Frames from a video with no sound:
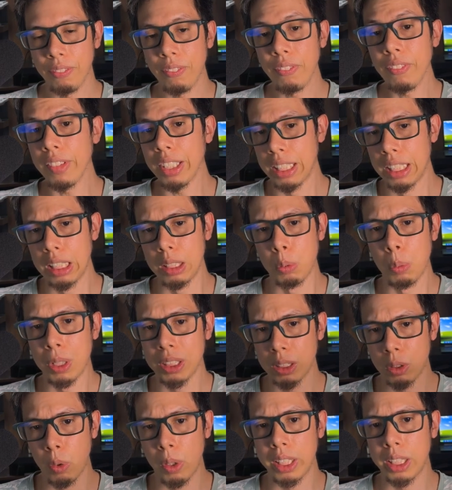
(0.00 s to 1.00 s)
that was
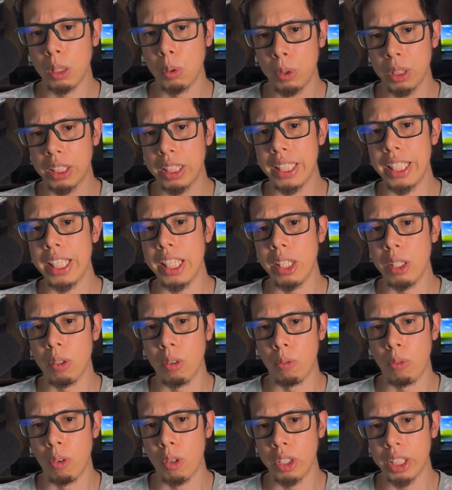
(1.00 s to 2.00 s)
created with
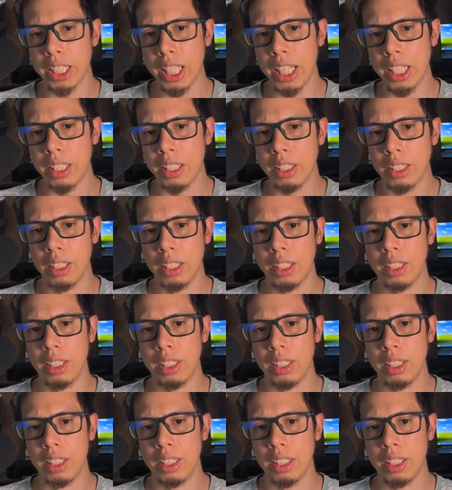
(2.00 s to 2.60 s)
Neo4j.